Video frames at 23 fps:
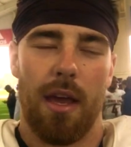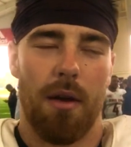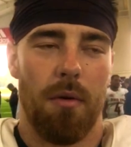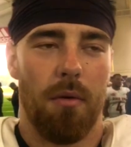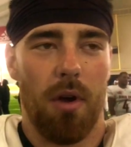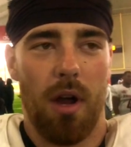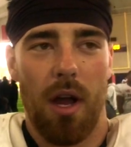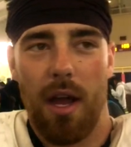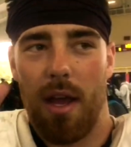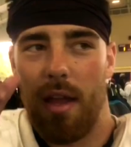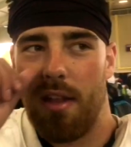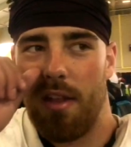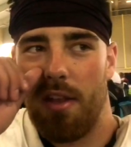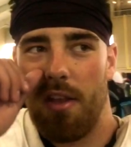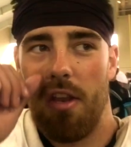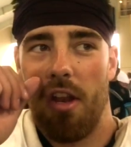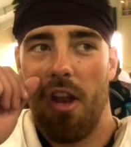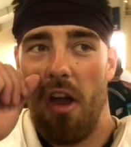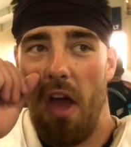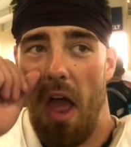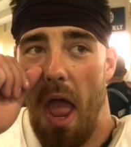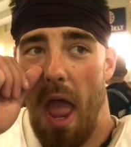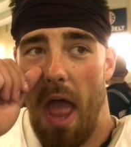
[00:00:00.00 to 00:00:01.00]
Yeah, well, you
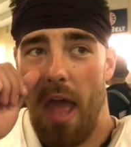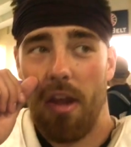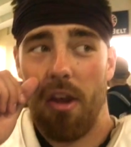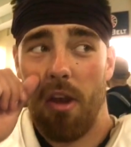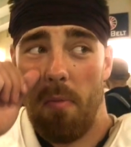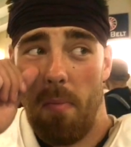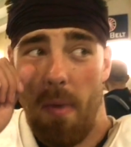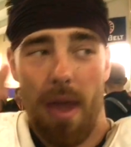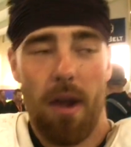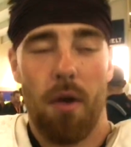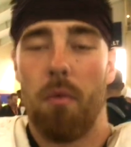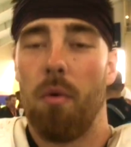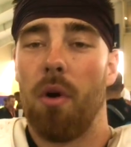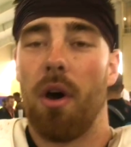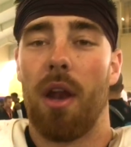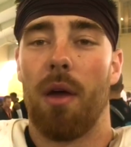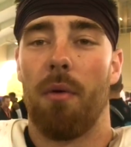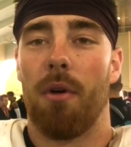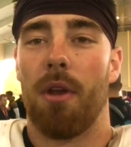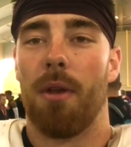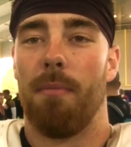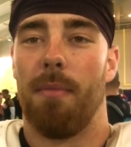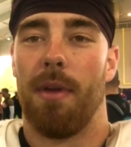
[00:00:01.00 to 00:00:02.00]
know, no matter what, I
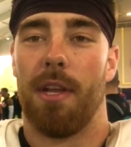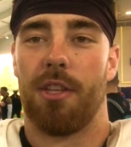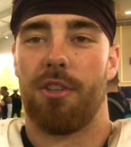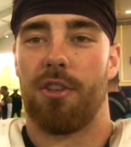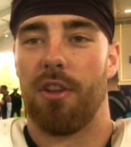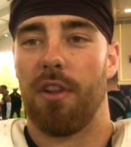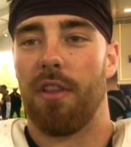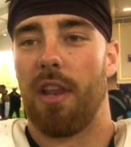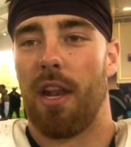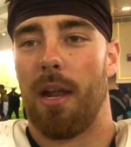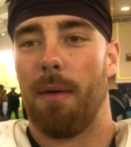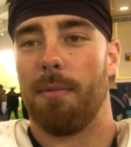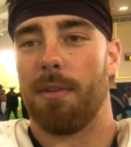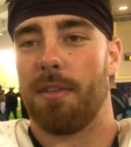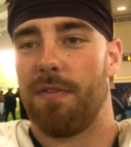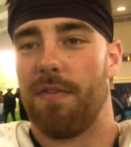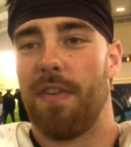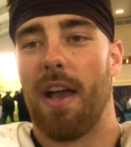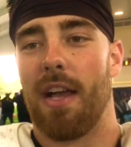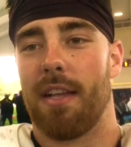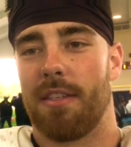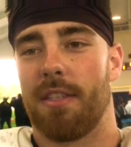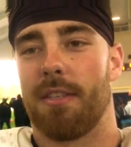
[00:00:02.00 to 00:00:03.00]
want to make sure that I'm as
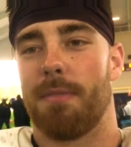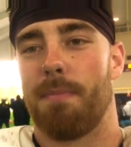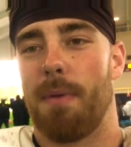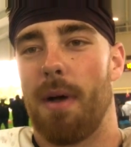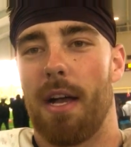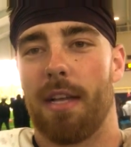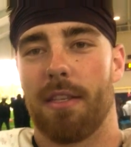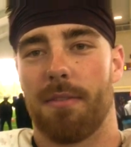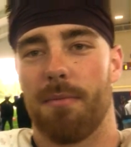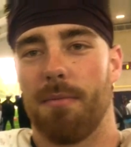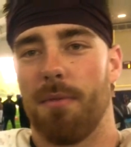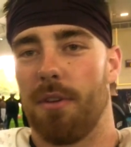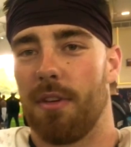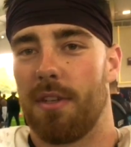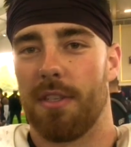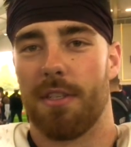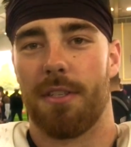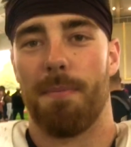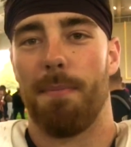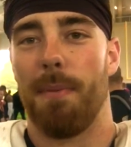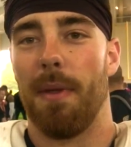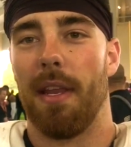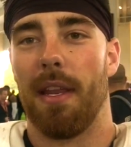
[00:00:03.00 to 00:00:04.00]
fast as possible
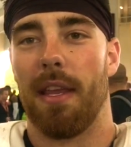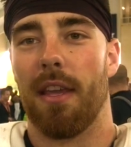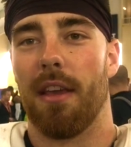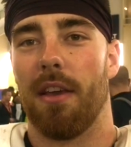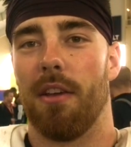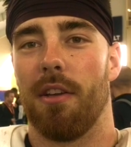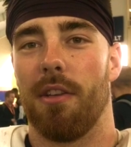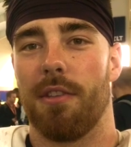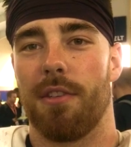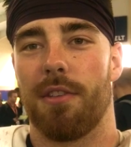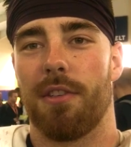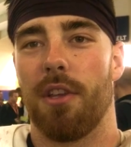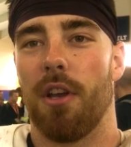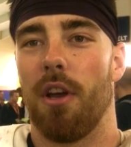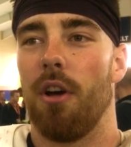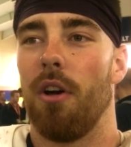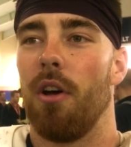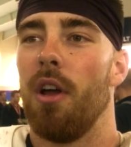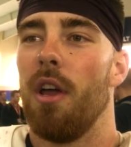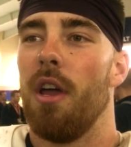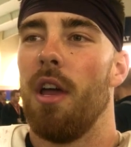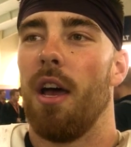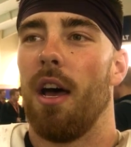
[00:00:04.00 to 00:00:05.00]
because speed kills. So,
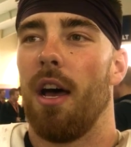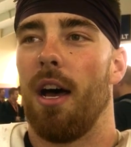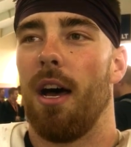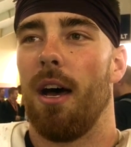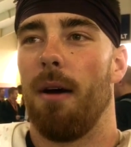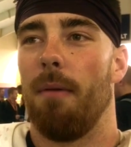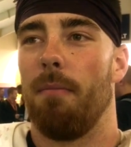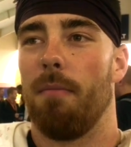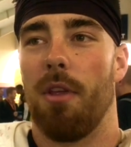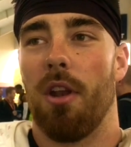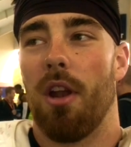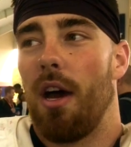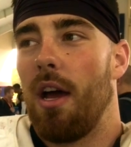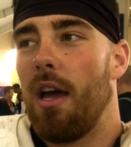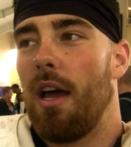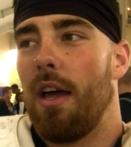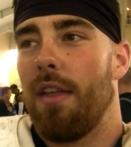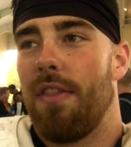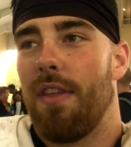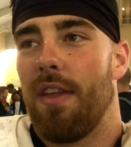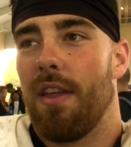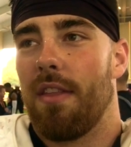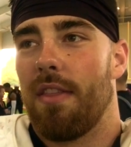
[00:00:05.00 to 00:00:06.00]
you know,
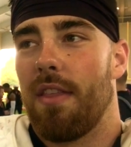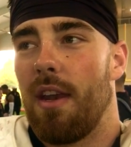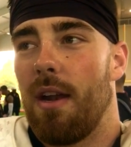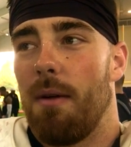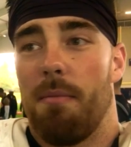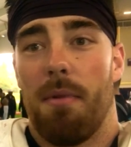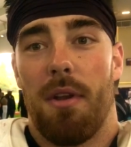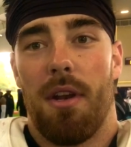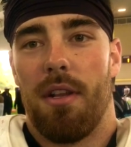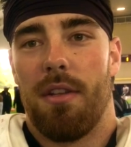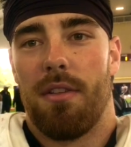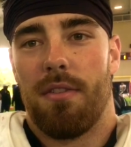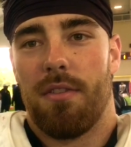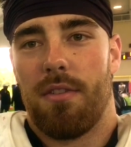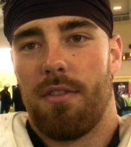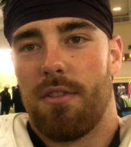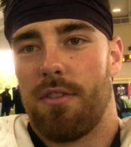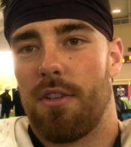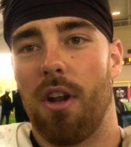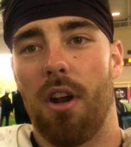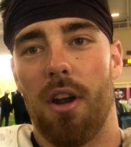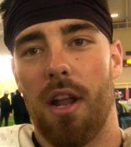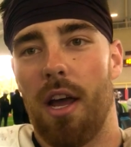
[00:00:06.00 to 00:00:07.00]
I think that I'm going to
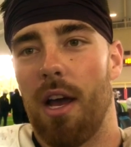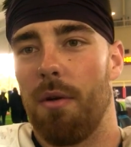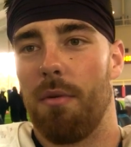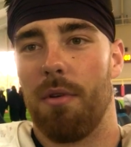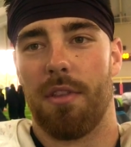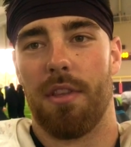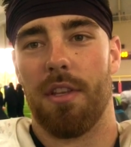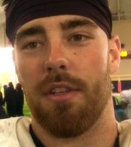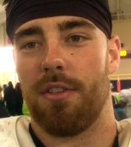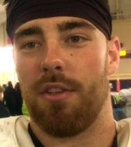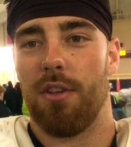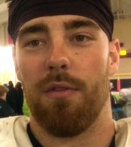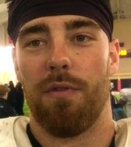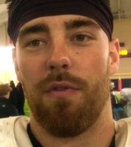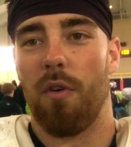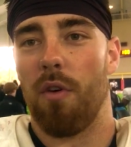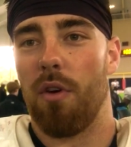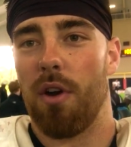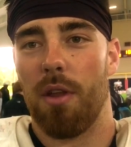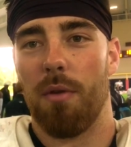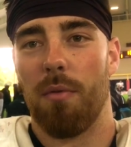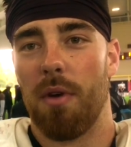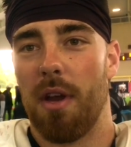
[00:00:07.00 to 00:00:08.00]
start out with the
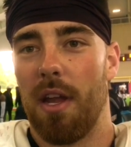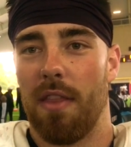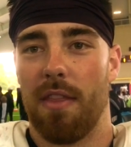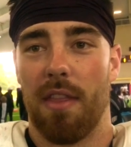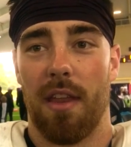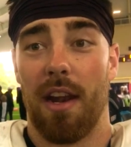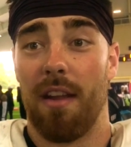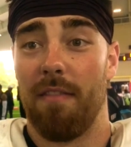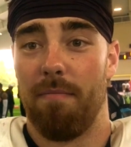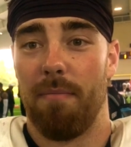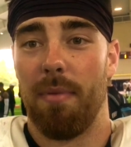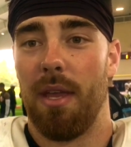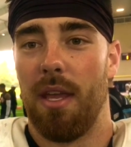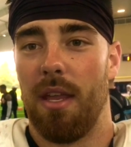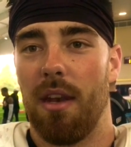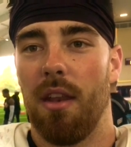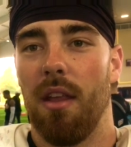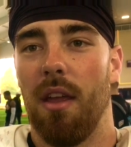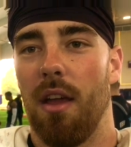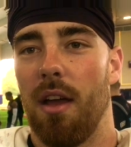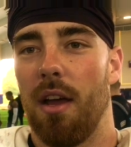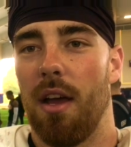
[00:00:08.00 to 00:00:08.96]
240 weight that I've been